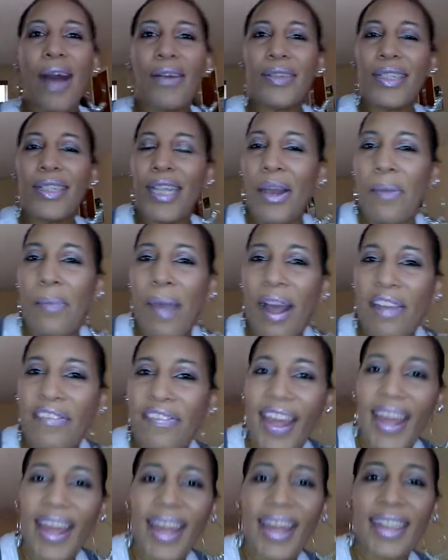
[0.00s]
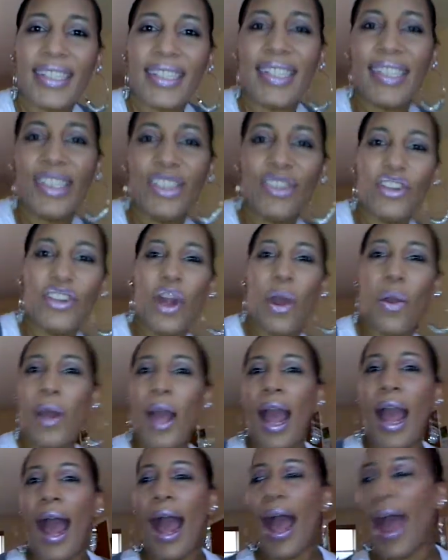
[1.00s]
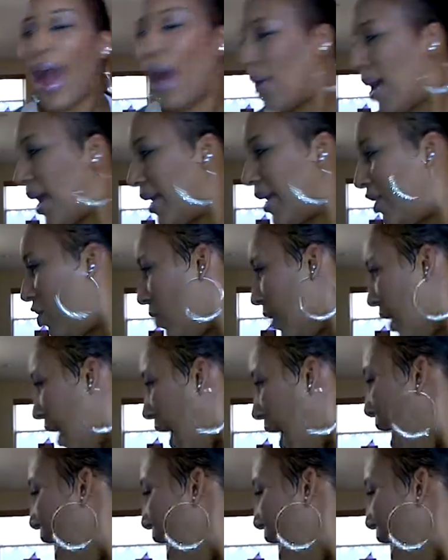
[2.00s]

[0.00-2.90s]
I'll tell my fans, you know, how I do it.